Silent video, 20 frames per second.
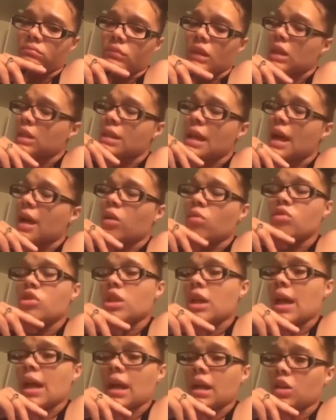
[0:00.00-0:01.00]
It's not going to
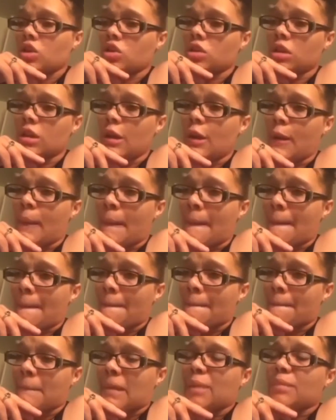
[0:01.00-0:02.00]
change.
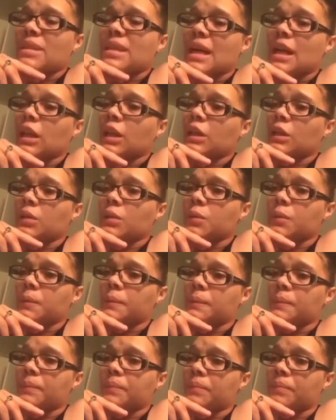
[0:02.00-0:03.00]
I'm telling you.
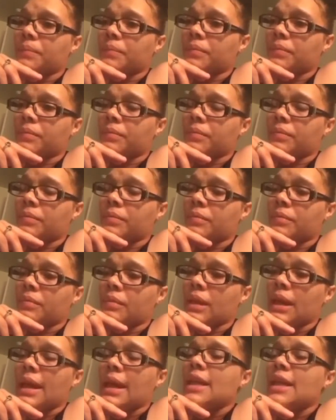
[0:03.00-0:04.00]

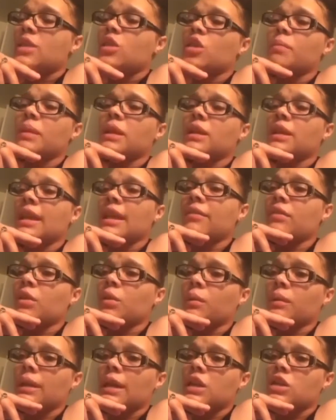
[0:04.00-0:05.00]
It took me leaving
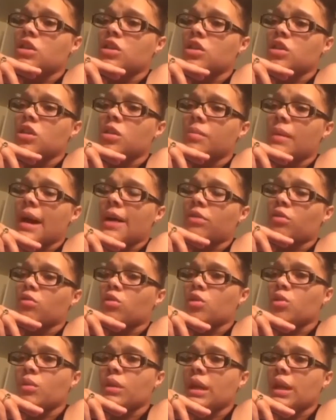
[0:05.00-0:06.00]
a relationship after
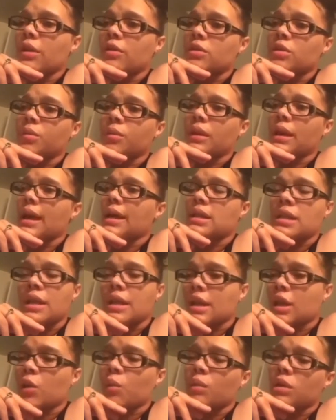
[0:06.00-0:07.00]
2 years to realize that
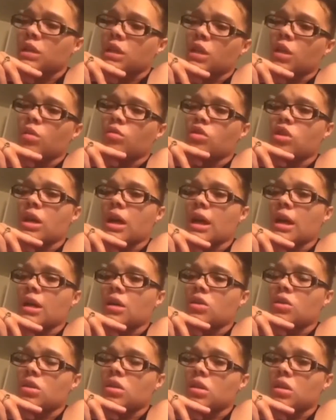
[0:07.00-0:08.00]
nigga wasn't gonna
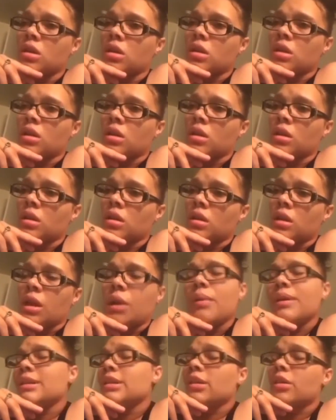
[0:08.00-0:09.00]
change.
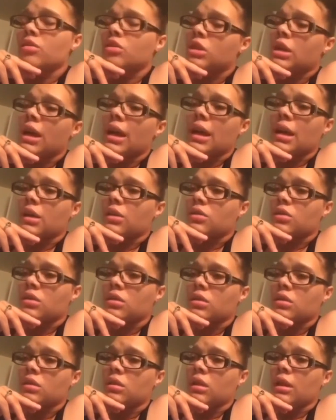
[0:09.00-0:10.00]
He wasn't gonna change.
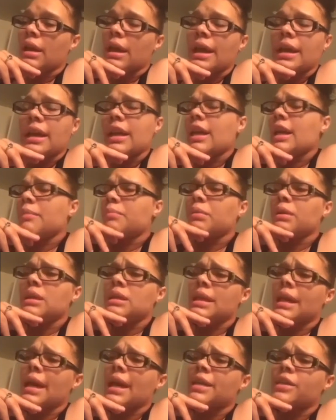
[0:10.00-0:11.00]
And he didn't put
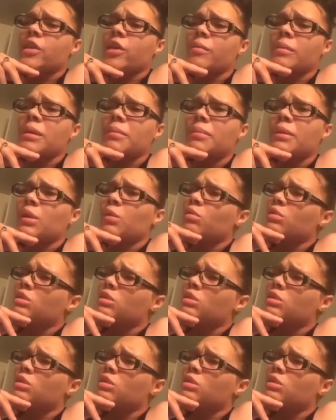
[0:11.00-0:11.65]
his hands on me, but it